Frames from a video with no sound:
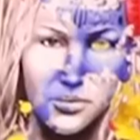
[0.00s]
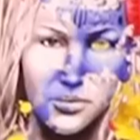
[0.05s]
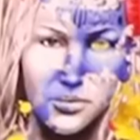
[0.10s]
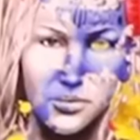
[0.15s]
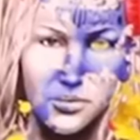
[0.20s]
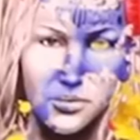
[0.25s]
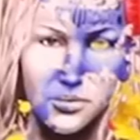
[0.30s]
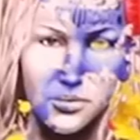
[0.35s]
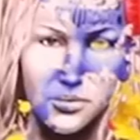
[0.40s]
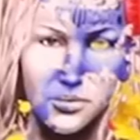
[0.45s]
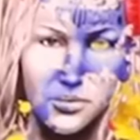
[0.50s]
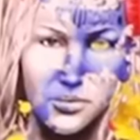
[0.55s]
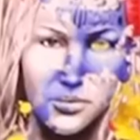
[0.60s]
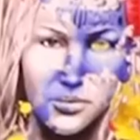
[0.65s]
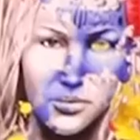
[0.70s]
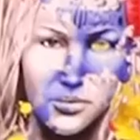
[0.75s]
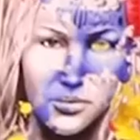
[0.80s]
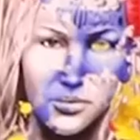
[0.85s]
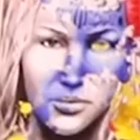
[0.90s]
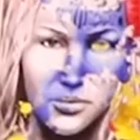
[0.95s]

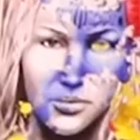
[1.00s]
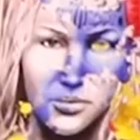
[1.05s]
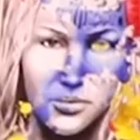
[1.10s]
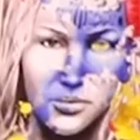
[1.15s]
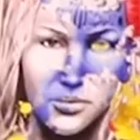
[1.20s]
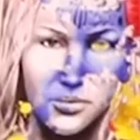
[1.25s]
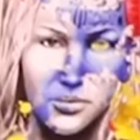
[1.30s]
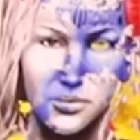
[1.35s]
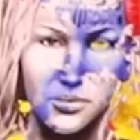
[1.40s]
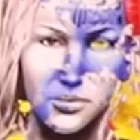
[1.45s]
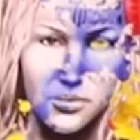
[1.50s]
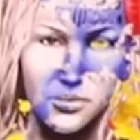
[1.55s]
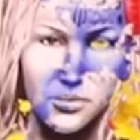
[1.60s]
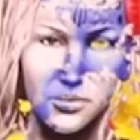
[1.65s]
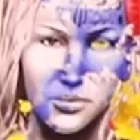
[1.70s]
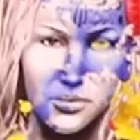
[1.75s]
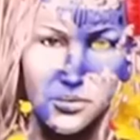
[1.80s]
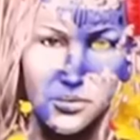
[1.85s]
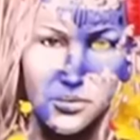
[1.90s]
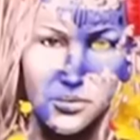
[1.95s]

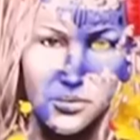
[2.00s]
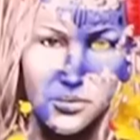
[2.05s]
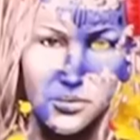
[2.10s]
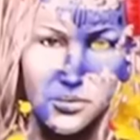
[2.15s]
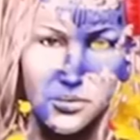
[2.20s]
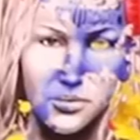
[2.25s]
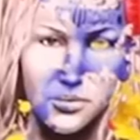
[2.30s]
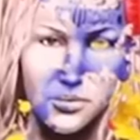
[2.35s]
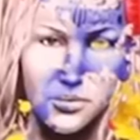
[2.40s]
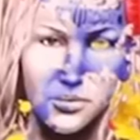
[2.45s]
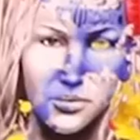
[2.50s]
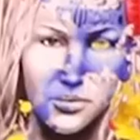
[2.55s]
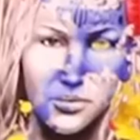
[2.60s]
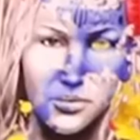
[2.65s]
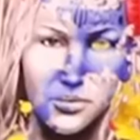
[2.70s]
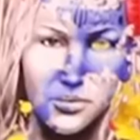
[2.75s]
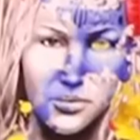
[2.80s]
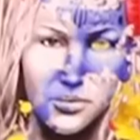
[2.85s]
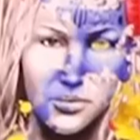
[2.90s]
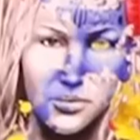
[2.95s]

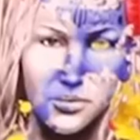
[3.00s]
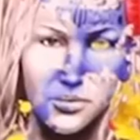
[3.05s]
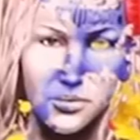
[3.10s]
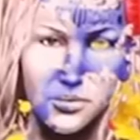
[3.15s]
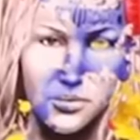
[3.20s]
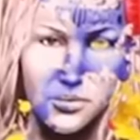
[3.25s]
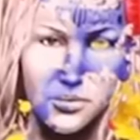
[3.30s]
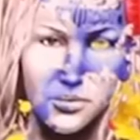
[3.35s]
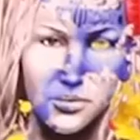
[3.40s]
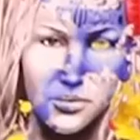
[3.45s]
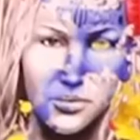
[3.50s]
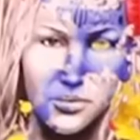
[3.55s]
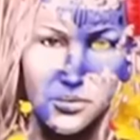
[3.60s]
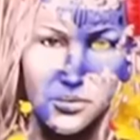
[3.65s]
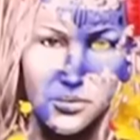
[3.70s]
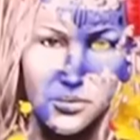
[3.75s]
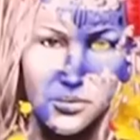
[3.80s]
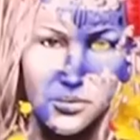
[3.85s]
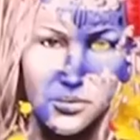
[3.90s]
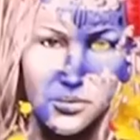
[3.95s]

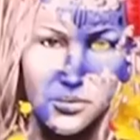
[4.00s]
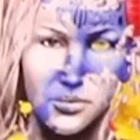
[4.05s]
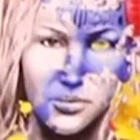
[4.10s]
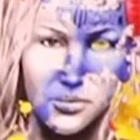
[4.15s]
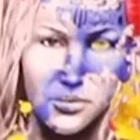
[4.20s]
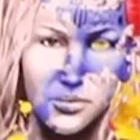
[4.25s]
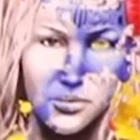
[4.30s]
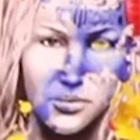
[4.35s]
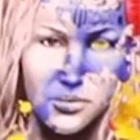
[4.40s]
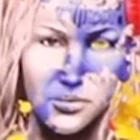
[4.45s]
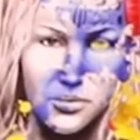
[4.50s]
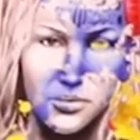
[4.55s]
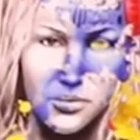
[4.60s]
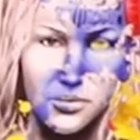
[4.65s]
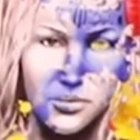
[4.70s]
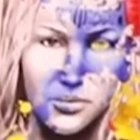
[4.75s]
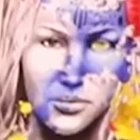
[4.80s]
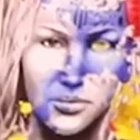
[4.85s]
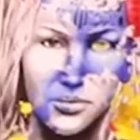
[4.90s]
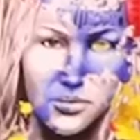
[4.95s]

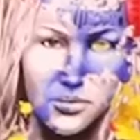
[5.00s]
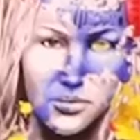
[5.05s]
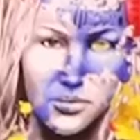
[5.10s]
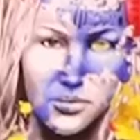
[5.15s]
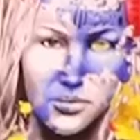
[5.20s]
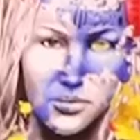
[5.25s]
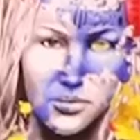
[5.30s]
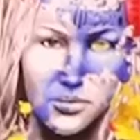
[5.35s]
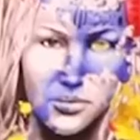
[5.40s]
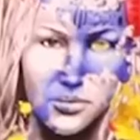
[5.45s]
This person isn't speaking.